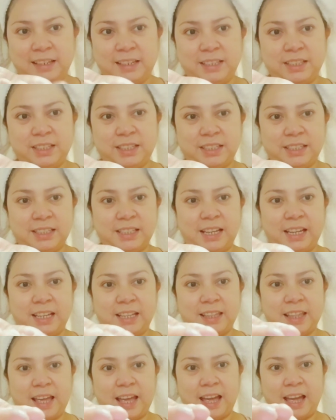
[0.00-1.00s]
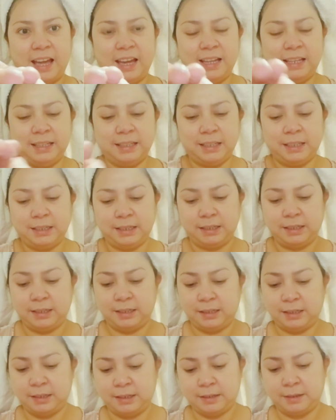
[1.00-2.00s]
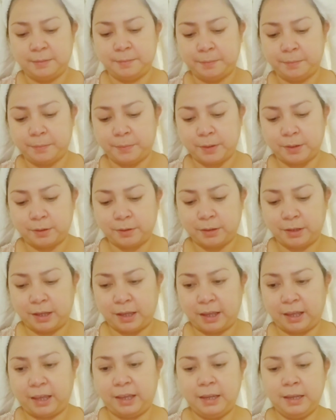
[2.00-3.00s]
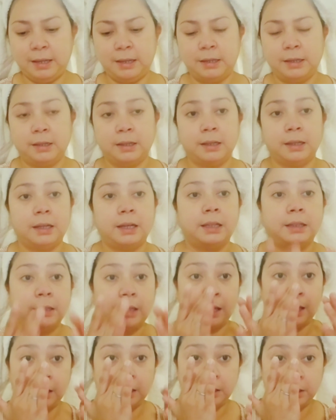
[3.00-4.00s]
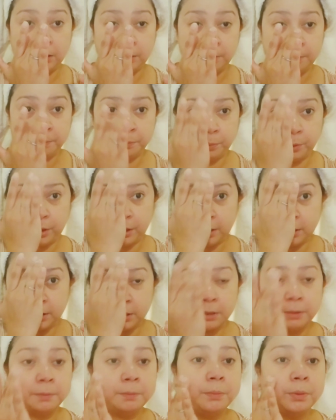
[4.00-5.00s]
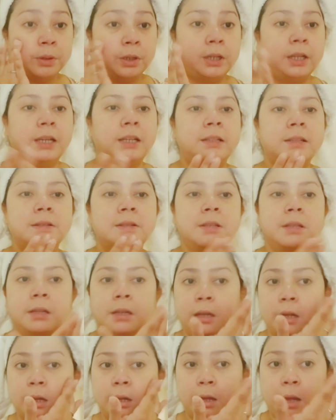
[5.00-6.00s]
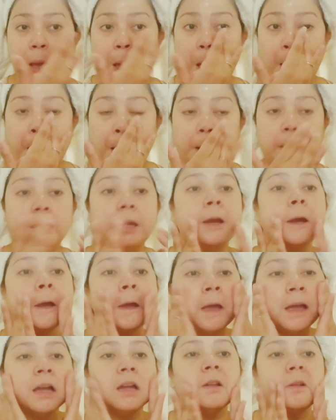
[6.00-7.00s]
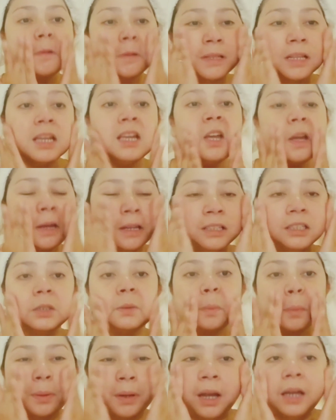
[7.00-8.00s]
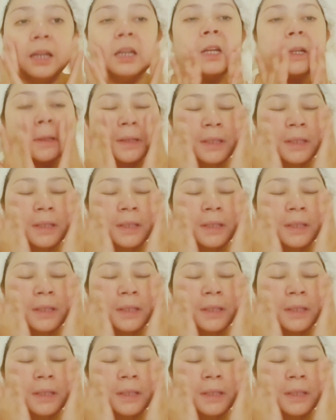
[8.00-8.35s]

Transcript: Just like that. Okay, and then press, put it. Okay, and then spread it.